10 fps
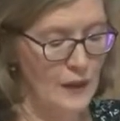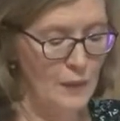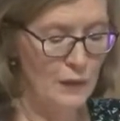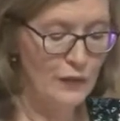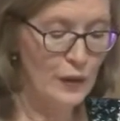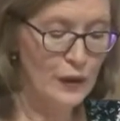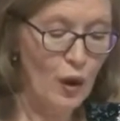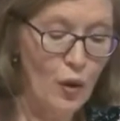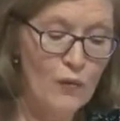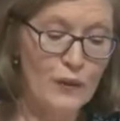And before
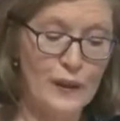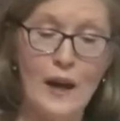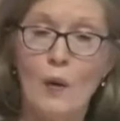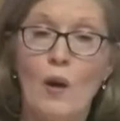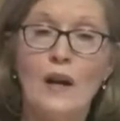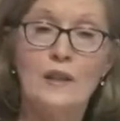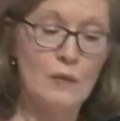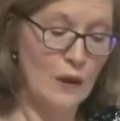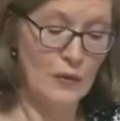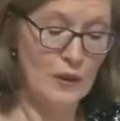COVID, I walked
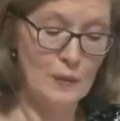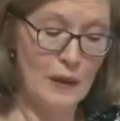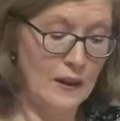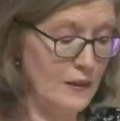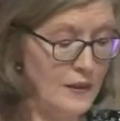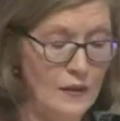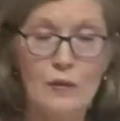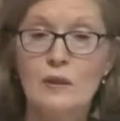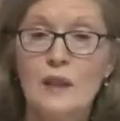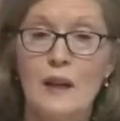around this pond
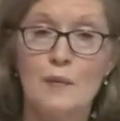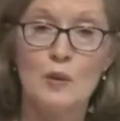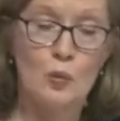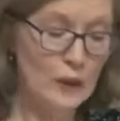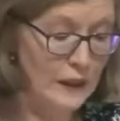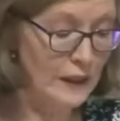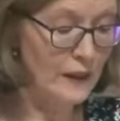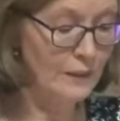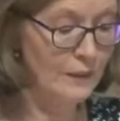several times a week.